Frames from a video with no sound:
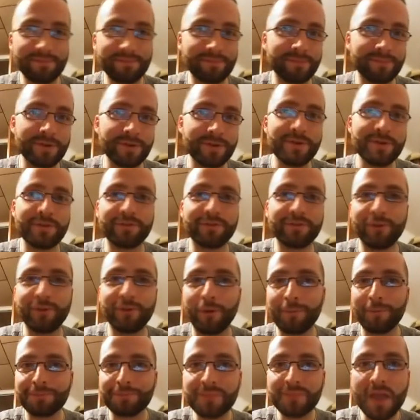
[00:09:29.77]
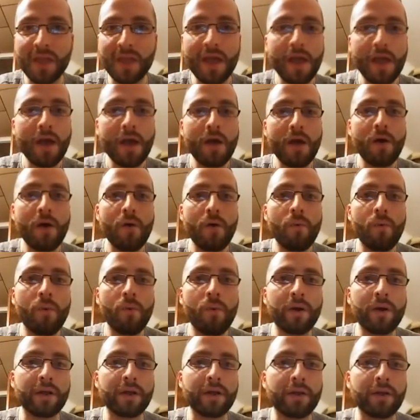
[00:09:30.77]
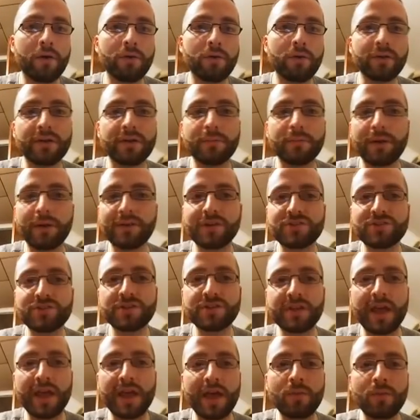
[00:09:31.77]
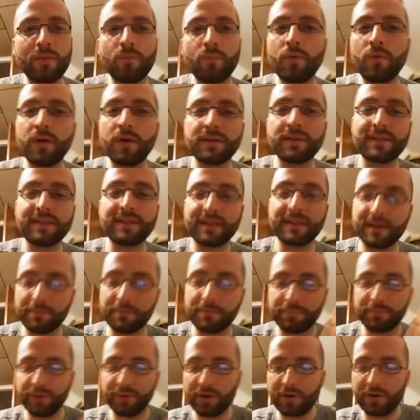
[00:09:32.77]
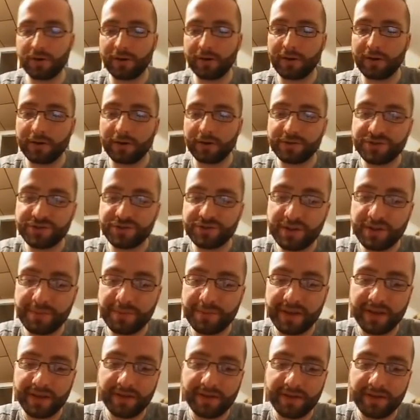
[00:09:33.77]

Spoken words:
Beautiful. 1 Unholy Combustion and 1 Le Bar Jimmy.